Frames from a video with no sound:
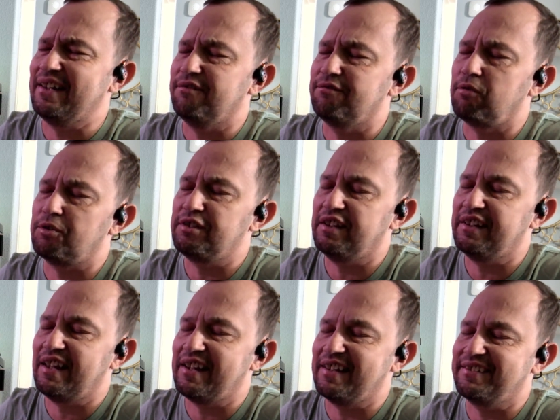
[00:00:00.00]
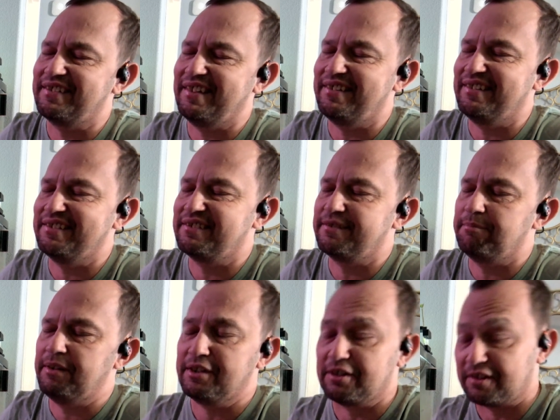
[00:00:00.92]
Unfortunately, like I said, this
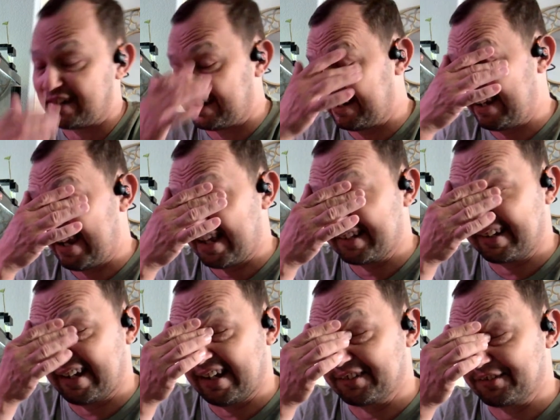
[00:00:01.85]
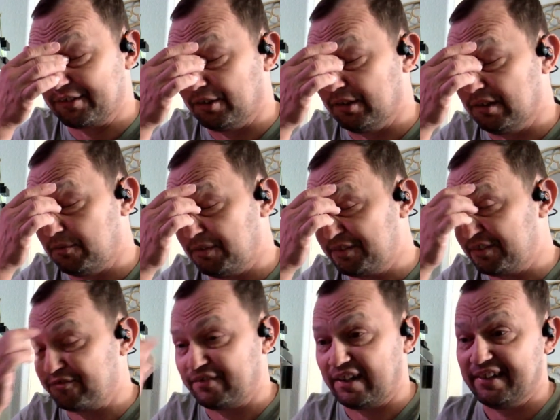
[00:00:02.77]
speaker had to cancel, which
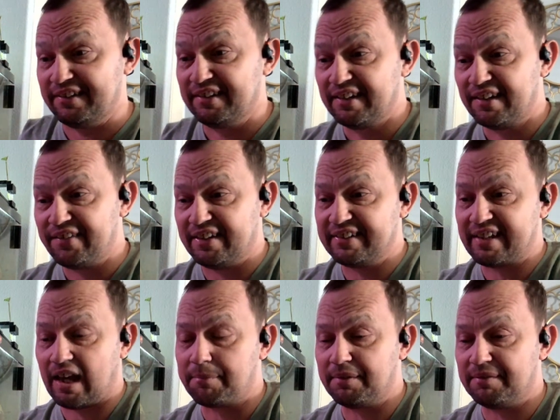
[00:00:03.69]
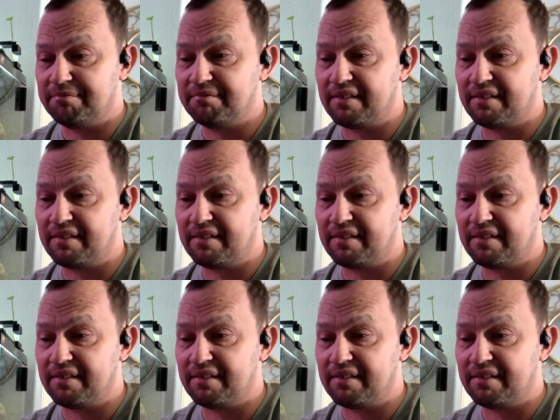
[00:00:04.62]
is fine. Things happen.